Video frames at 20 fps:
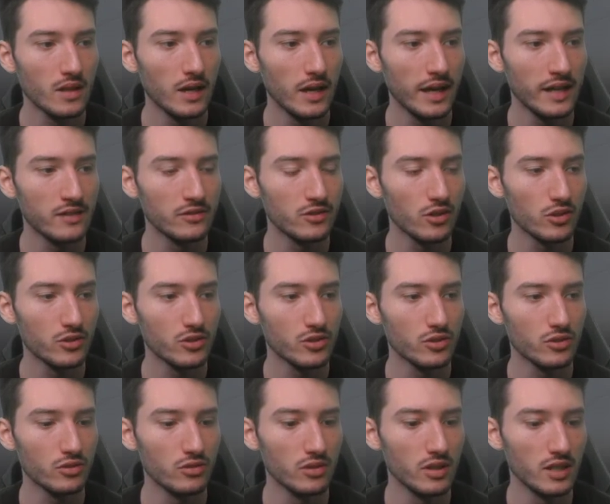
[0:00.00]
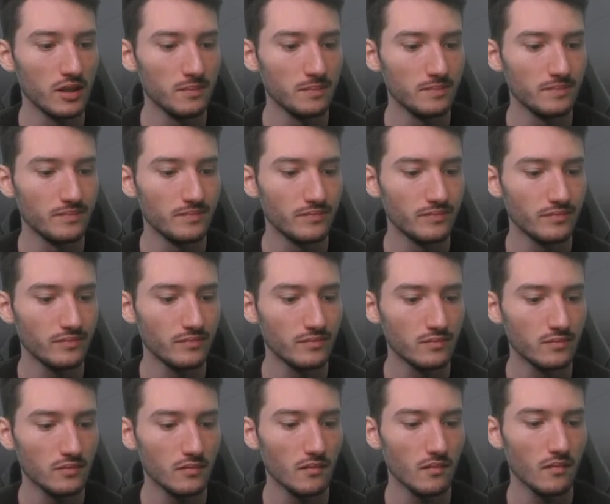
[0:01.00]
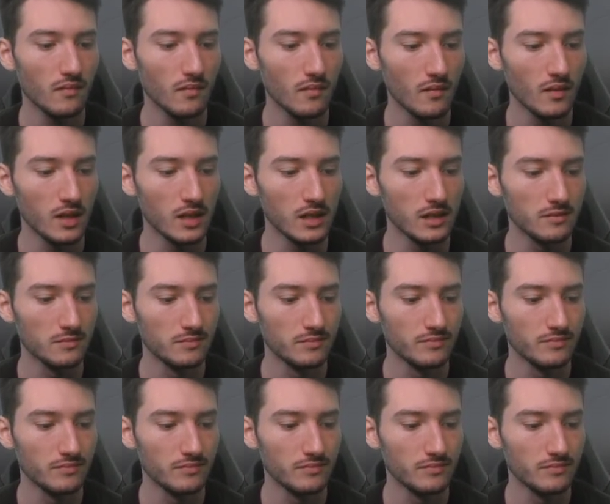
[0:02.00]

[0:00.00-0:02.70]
And it's also, yeah,